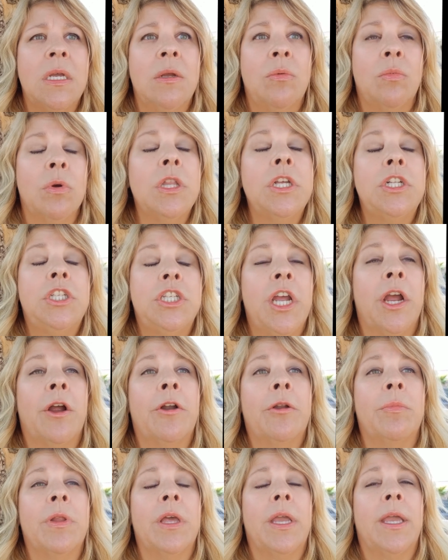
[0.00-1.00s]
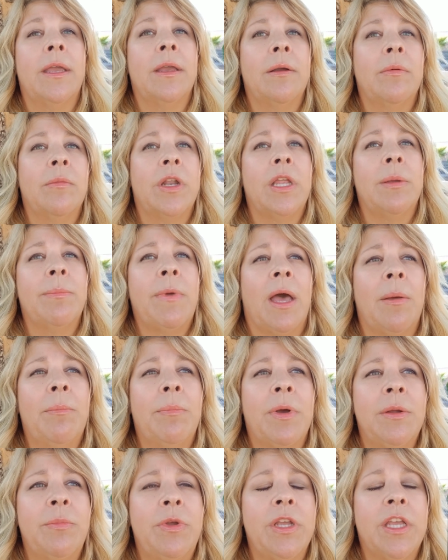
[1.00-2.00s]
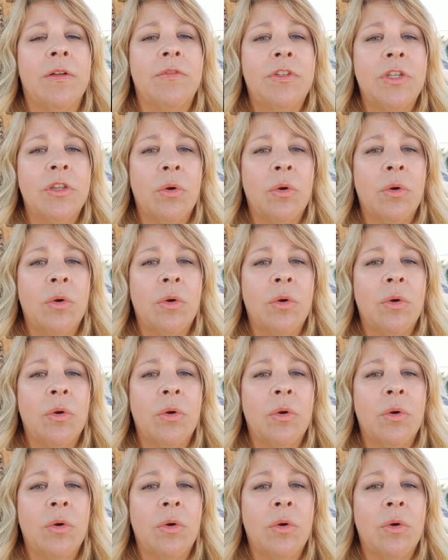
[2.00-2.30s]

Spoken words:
really charitably what he meant, but we give to